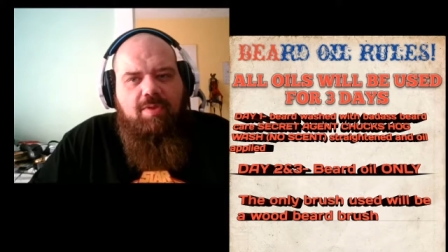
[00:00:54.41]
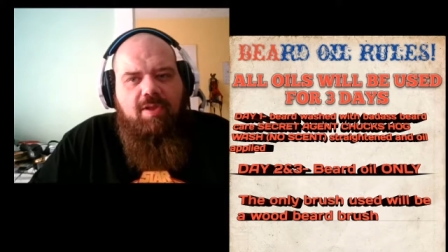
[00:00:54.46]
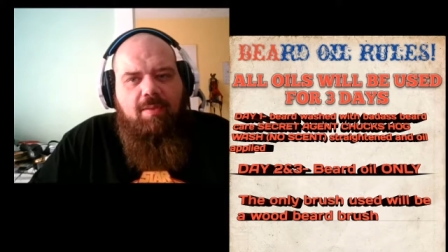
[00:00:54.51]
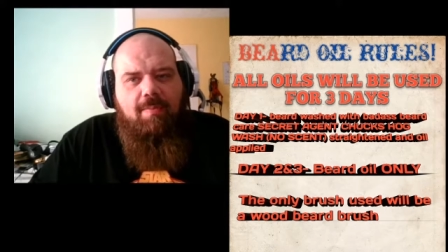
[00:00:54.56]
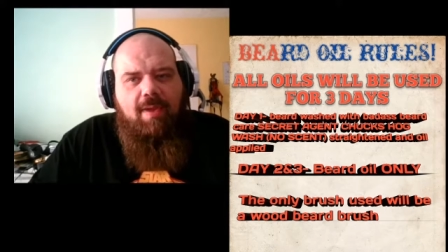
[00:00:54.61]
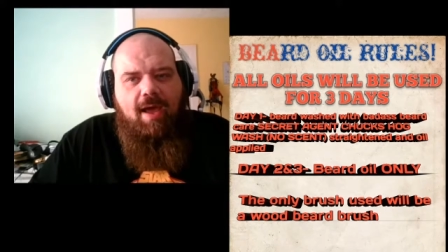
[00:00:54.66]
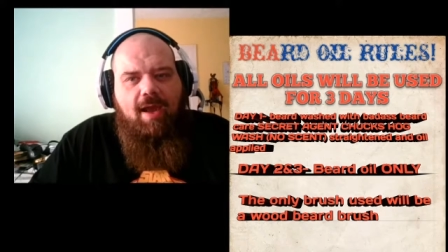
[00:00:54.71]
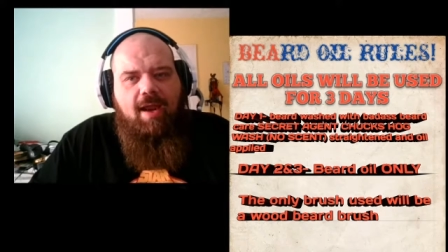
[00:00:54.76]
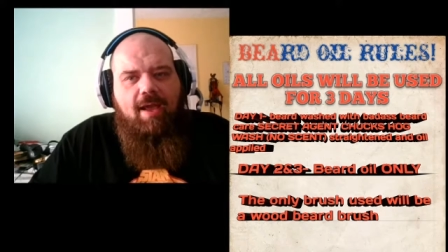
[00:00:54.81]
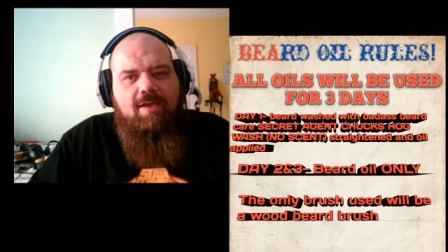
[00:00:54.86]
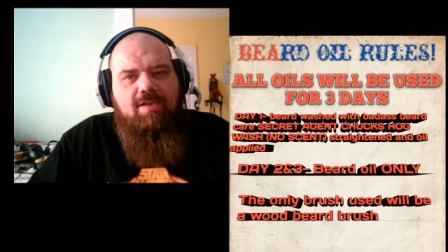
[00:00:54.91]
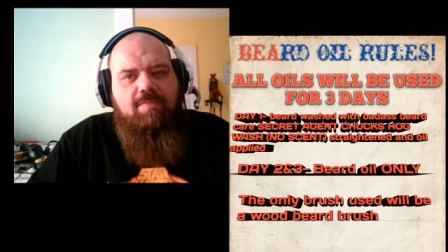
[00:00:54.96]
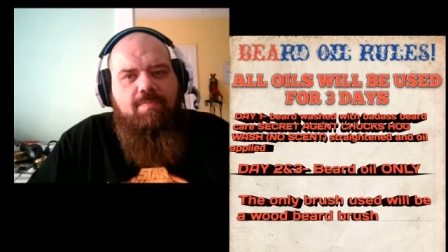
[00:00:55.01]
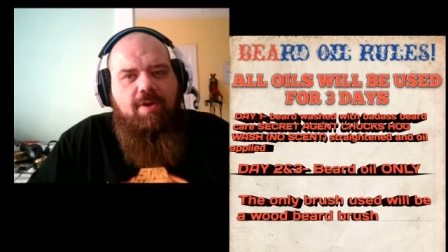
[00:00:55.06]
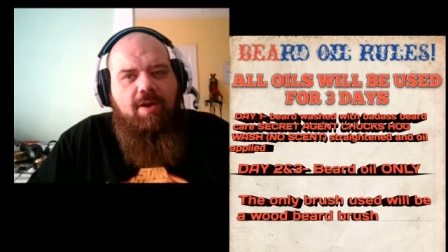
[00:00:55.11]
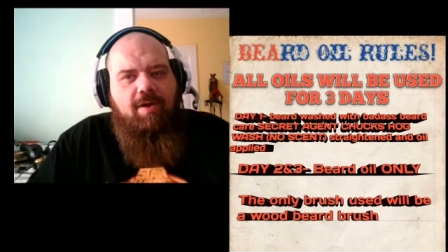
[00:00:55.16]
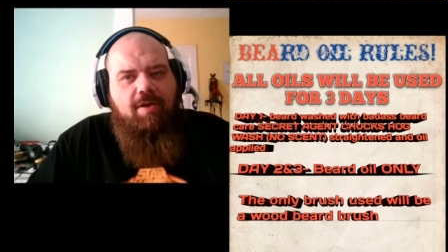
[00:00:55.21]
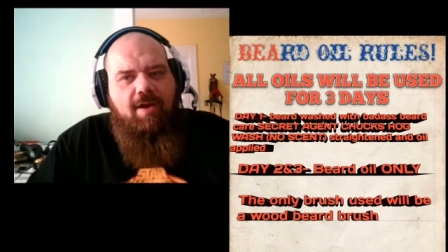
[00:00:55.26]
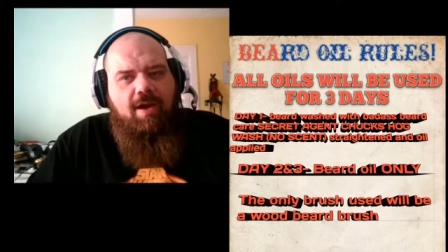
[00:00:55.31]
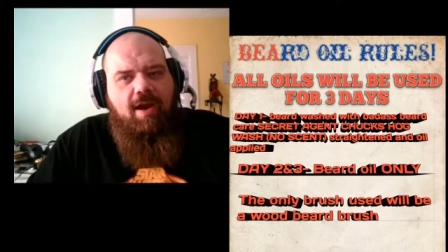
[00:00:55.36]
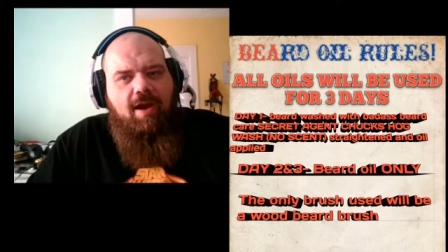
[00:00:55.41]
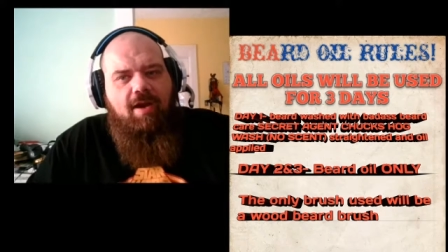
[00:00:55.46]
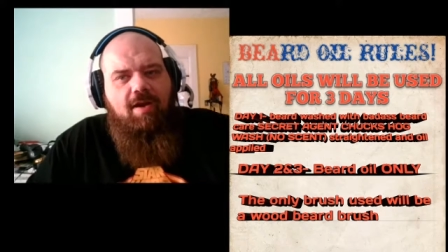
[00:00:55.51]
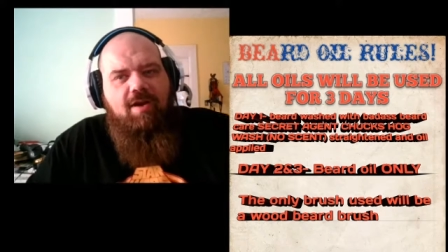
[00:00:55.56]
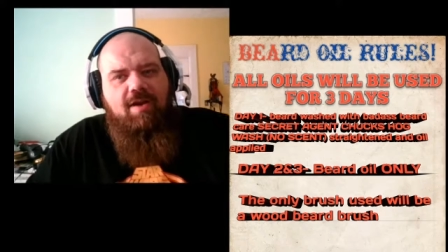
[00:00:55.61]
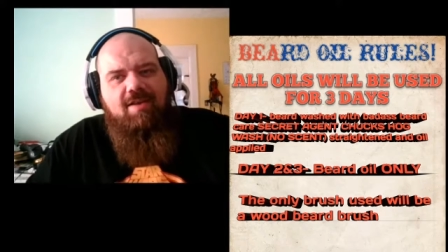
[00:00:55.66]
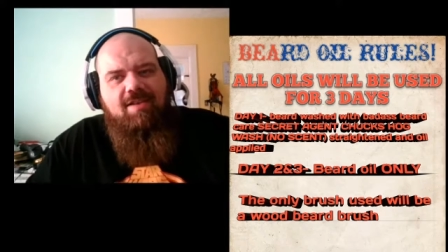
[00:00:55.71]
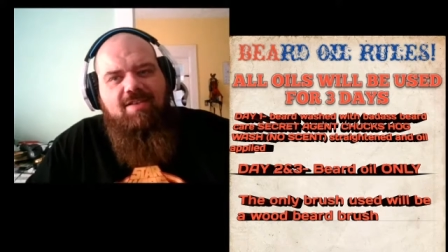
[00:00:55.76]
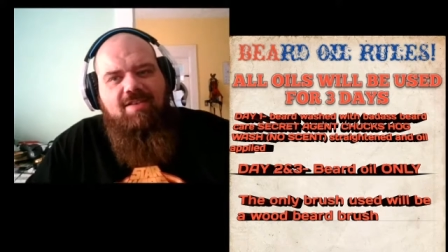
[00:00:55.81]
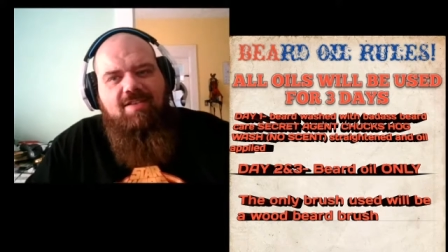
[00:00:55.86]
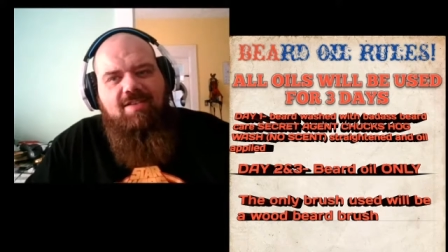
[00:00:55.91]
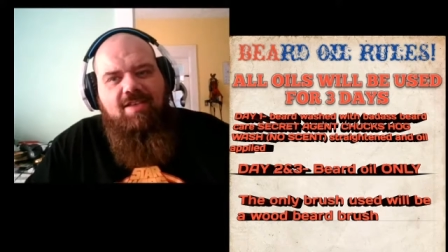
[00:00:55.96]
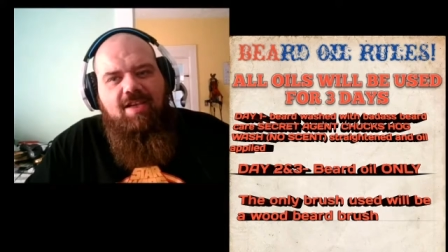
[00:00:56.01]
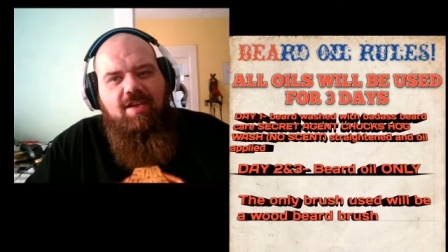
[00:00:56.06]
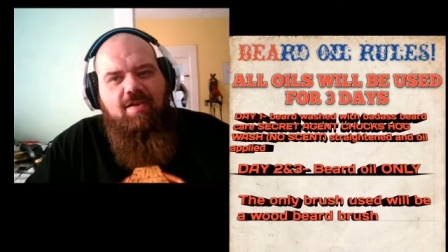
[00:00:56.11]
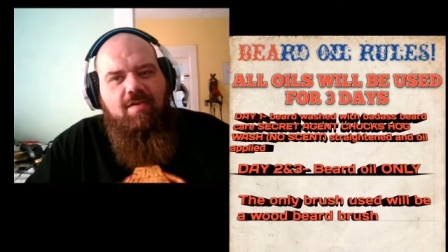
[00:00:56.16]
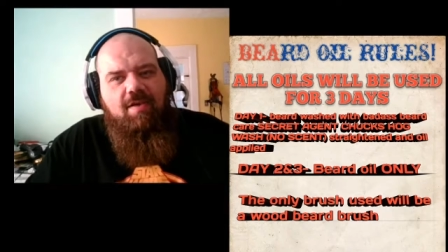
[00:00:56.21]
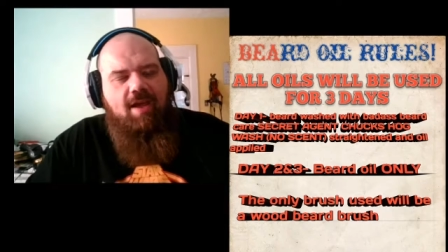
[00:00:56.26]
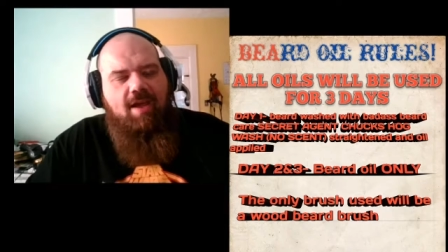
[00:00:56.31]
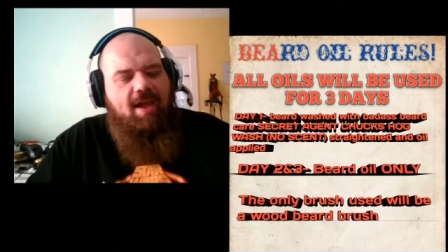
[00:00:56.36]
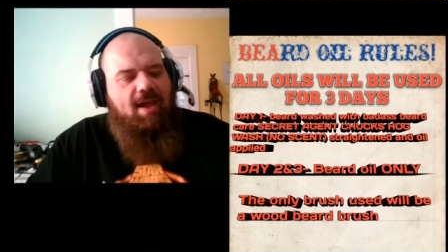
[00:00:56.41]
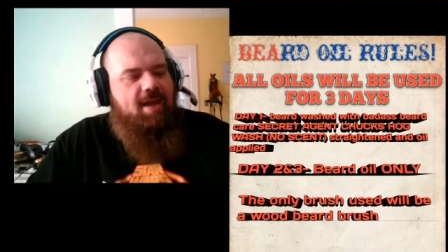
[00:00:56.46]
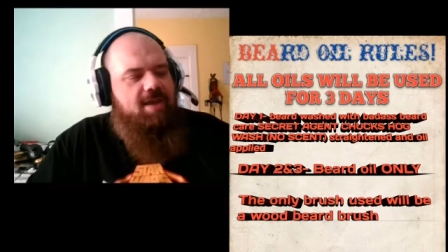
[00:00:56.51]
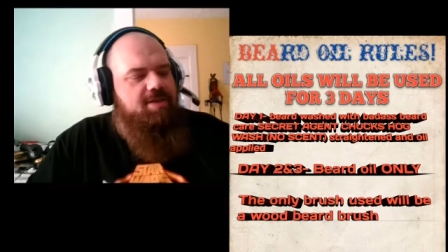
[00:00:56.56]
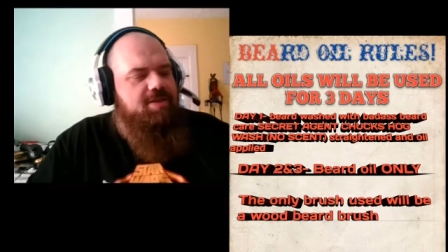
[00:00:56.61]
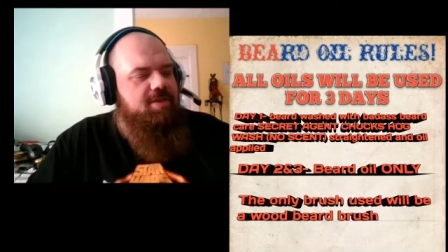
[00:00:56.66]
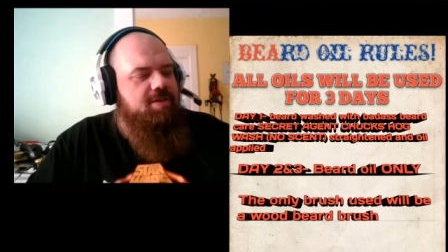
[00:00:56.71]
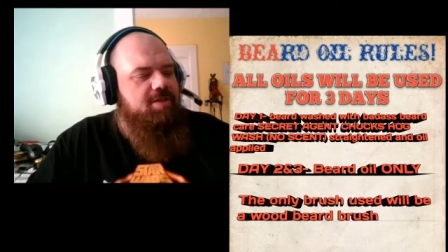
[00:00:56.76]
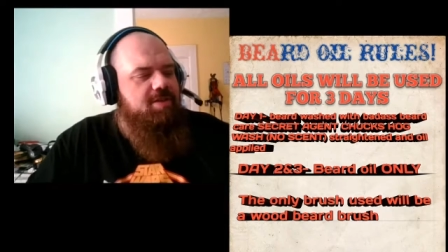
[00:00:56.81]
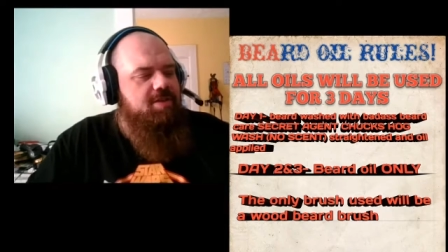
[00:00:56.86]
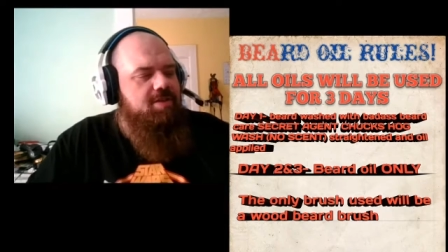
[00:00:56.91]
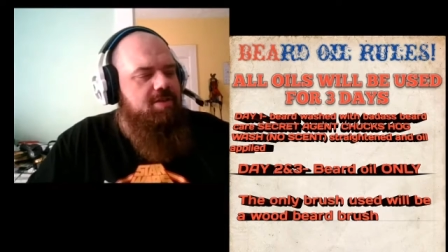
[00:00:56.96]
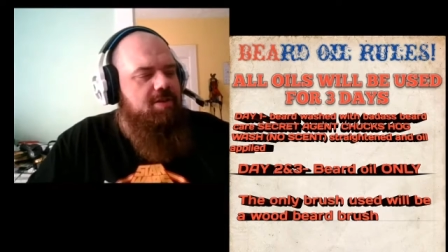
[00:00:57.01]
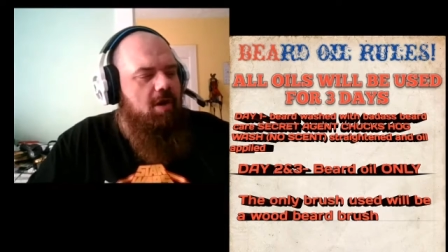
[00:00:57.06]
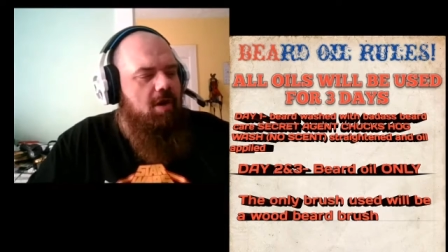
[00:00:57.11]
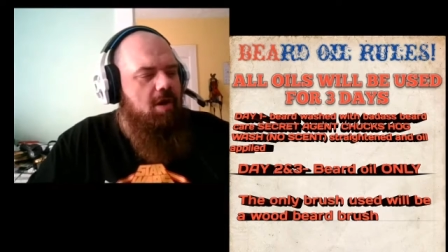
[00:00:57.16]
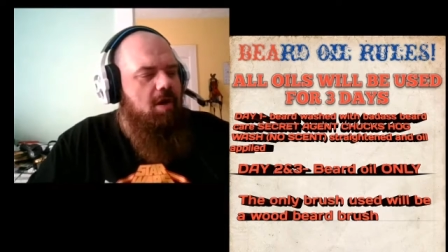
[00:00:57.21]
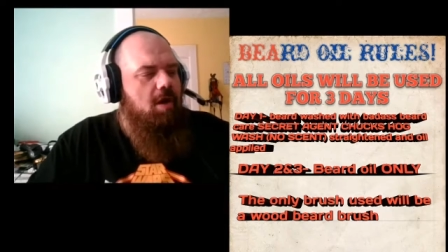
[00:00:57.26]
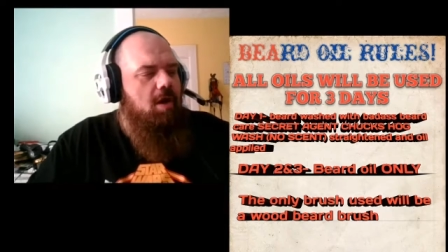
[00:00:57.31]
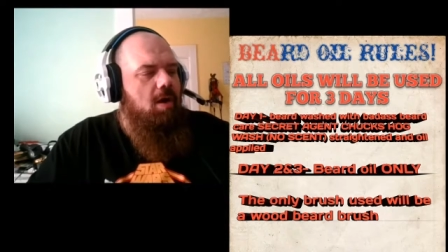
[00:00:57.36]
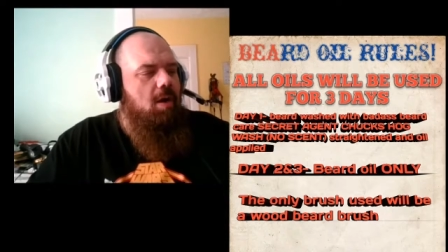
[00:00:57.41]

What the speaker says: the Badass Beard Care Secret Agent Chuck